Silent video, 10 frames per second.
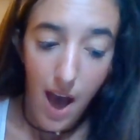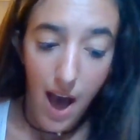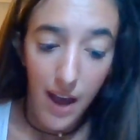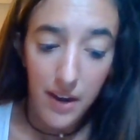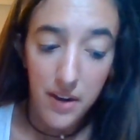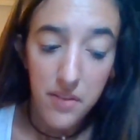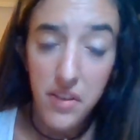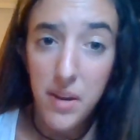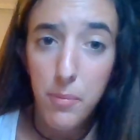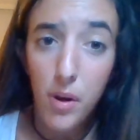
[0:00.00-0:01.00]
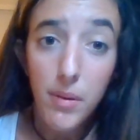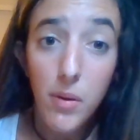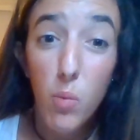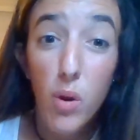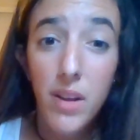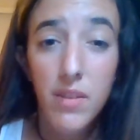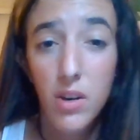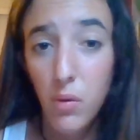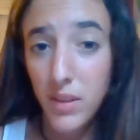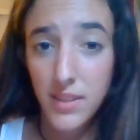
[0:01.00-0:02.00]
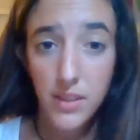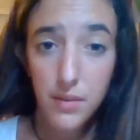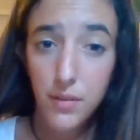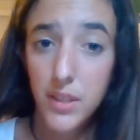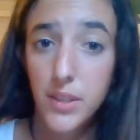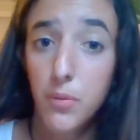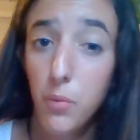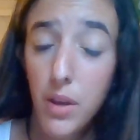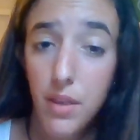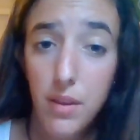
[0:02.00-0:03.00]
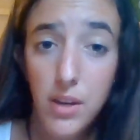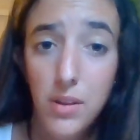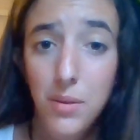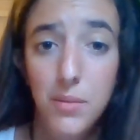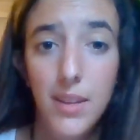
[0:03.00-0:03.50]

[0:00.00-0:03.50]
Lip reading: and they probably won't even notice a difference within you.